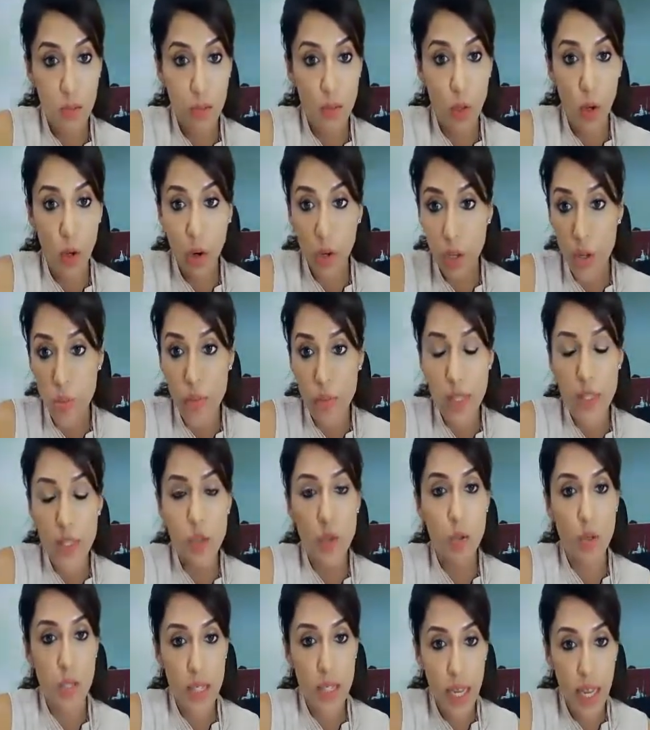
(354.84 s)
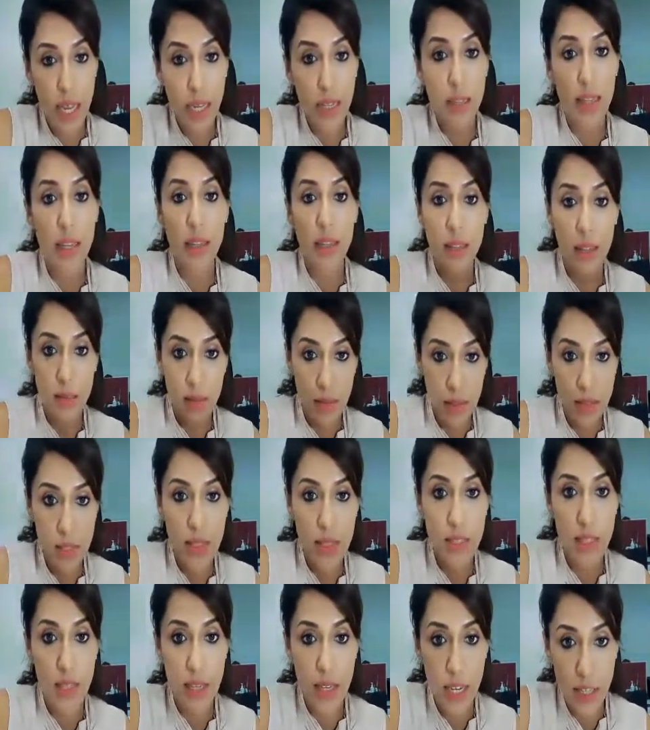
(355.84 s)
documents to state that this
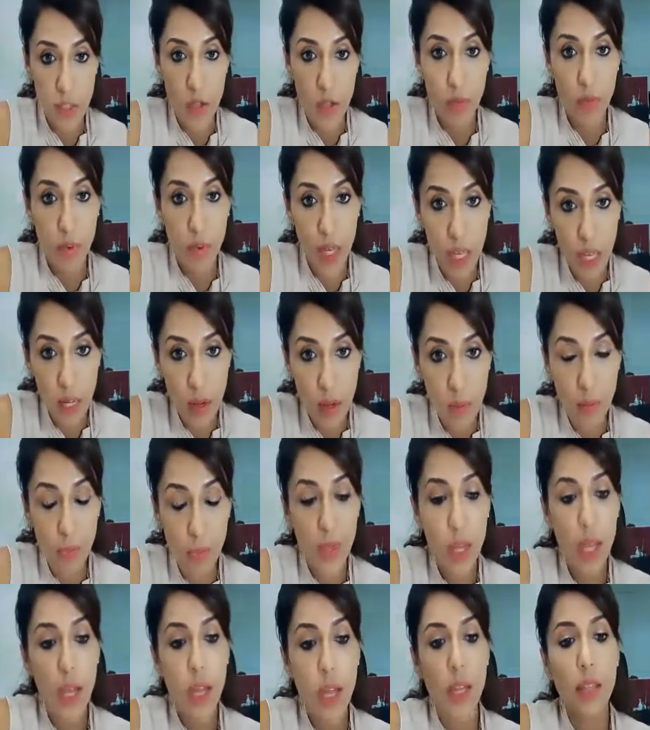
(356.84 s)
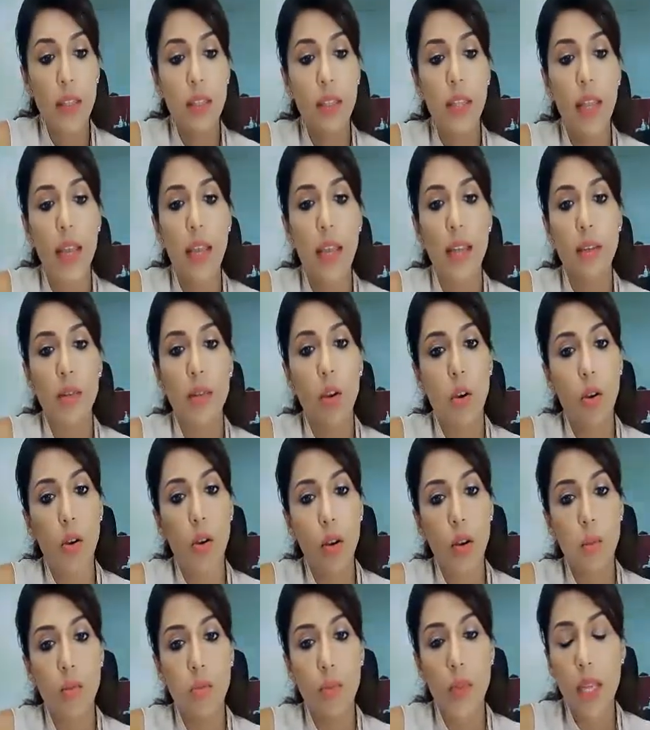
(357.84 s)
is the next of kin, then
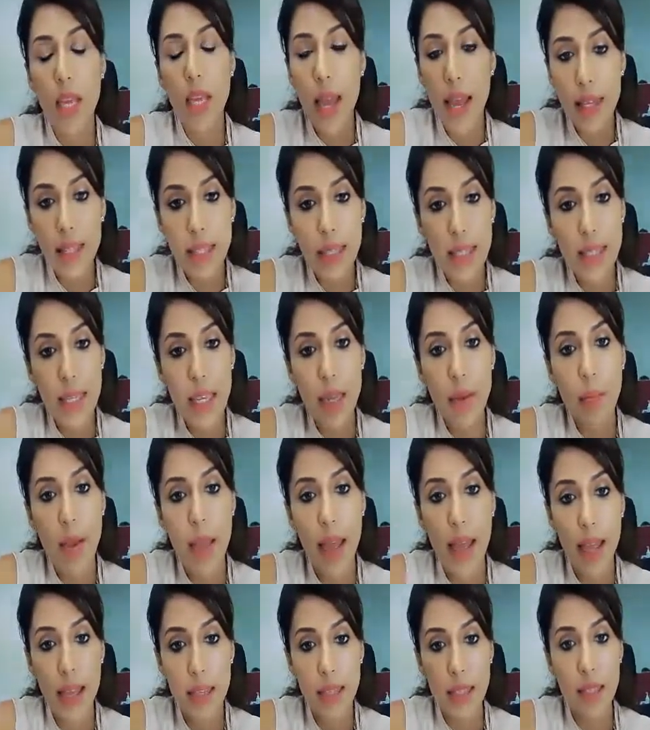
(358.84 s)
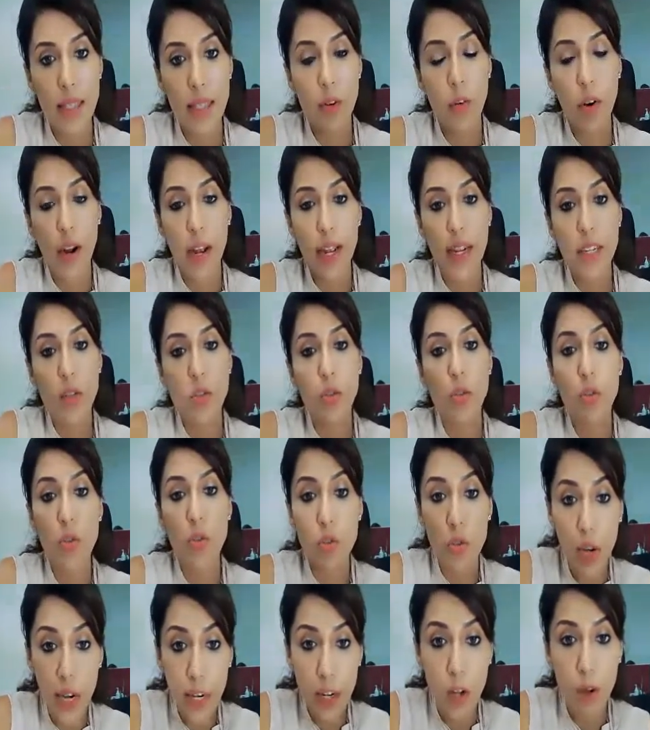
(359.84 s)
the SSM has the right to
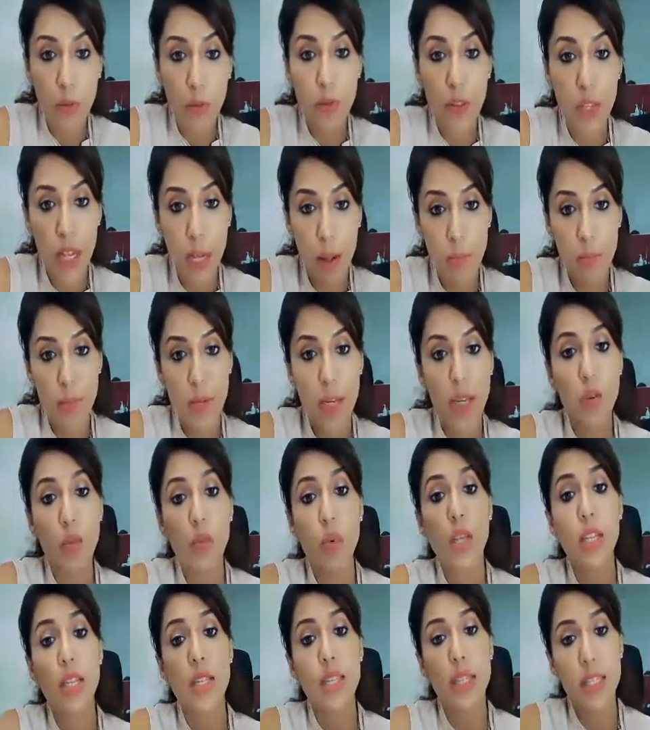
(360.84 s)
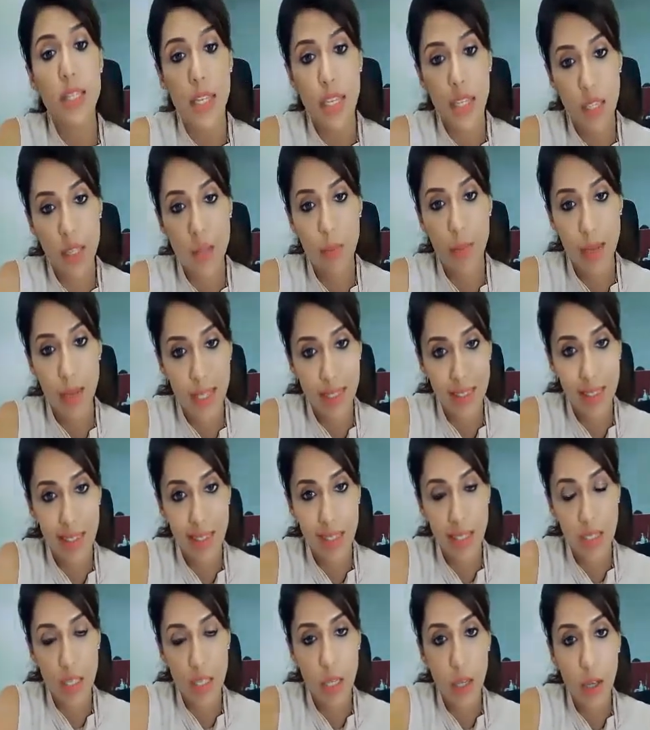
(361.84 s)
strike off the company within 6
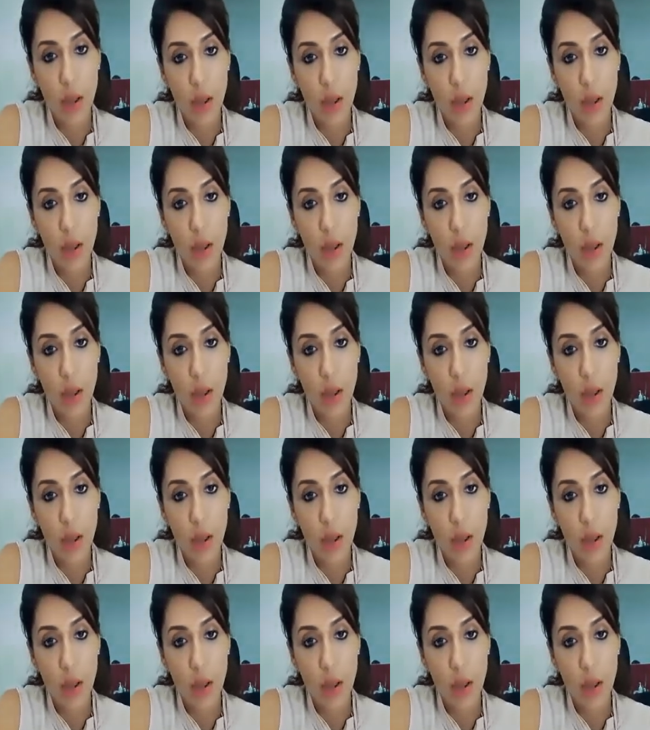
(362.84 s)
months